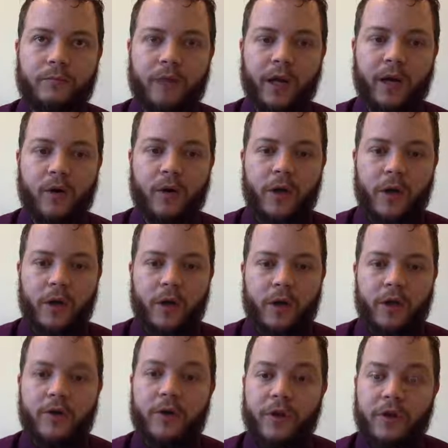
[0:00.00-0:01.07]
Now,
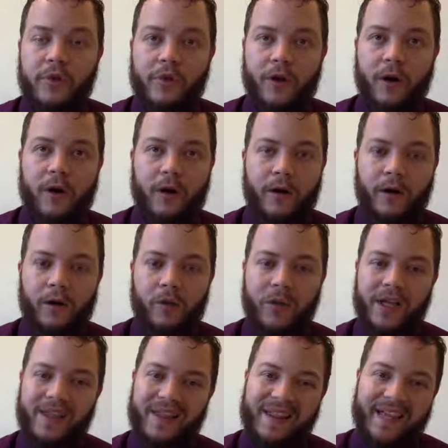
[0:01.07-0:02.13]
you can use R,
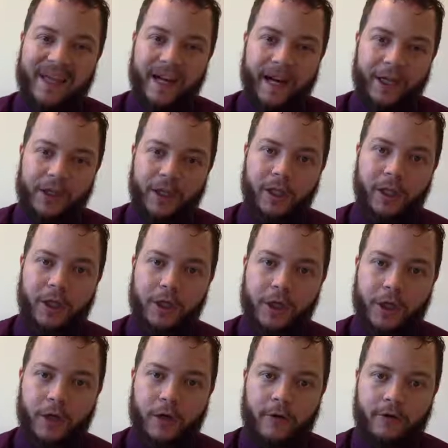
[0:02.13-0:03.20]
we'd seen I actually launched
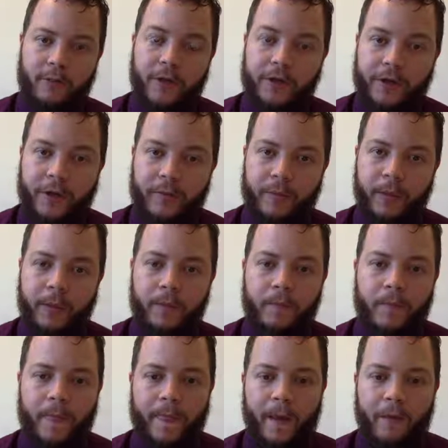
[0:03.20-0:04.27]
R from the terminal,
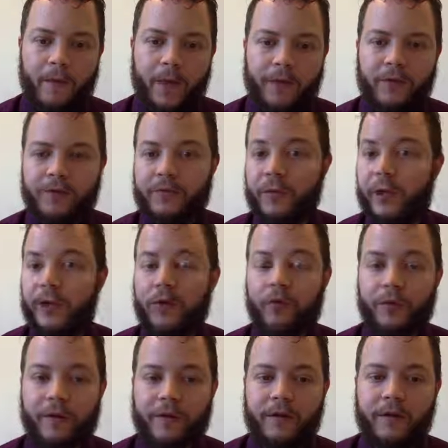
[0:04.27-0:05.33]
but there's really no
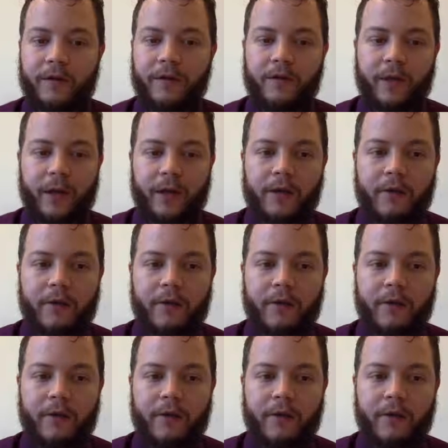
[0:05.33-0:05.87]
reason to do that.